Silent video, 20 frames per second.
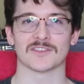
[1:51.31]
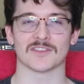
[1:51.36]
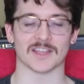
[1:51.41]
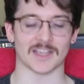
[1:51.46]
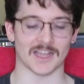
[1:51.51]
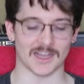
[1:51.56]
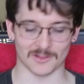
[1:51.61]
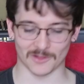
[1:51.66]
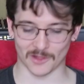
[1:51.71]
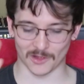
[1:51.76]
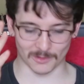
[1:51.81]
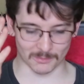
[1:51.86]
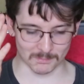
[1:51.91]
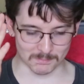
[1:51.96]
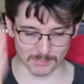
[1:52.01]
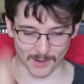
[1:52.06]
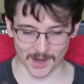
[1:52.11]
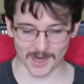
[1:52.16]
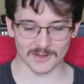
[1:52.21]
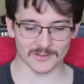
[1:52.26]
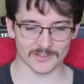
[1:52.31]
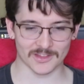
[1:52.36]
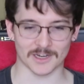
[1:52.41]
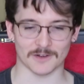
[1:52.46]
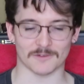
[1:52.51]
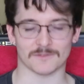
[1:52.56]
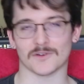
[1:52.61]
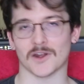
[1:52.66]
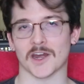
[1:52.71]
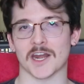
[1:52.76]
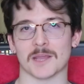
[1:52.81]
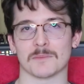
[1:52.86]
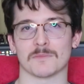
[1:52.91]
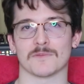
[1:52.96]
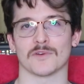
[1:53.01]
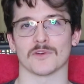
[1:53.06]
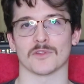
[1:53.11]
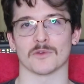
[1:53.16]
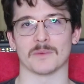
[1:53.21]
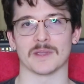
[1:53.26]
Like, I'll buy it on like a Friday
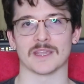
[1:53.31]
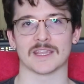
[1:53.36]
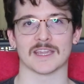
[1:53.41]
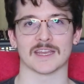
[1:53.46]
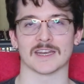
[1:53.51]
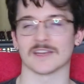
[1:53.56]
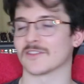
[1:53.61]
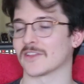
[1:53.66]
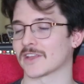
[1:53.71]
before the weekend,